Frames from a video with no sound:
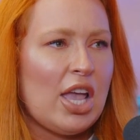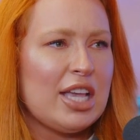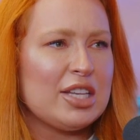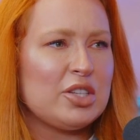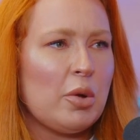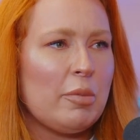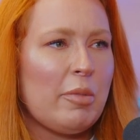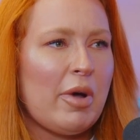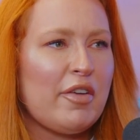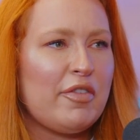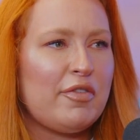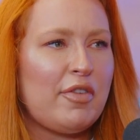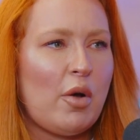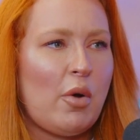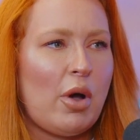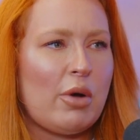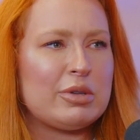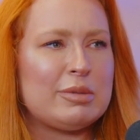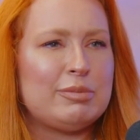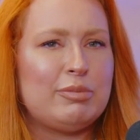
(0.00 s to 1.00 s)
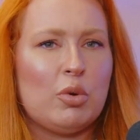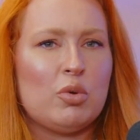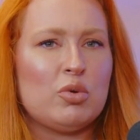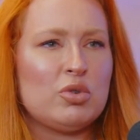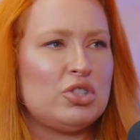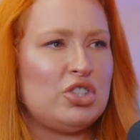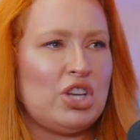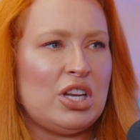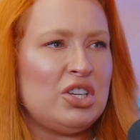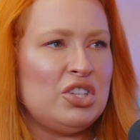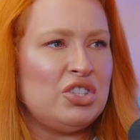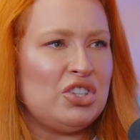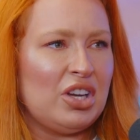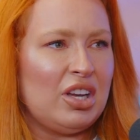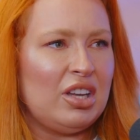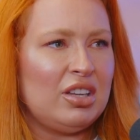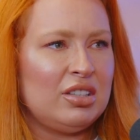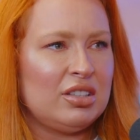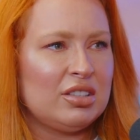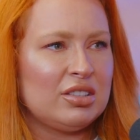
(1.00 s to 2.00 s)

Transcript: it's not my fault I was born ginger.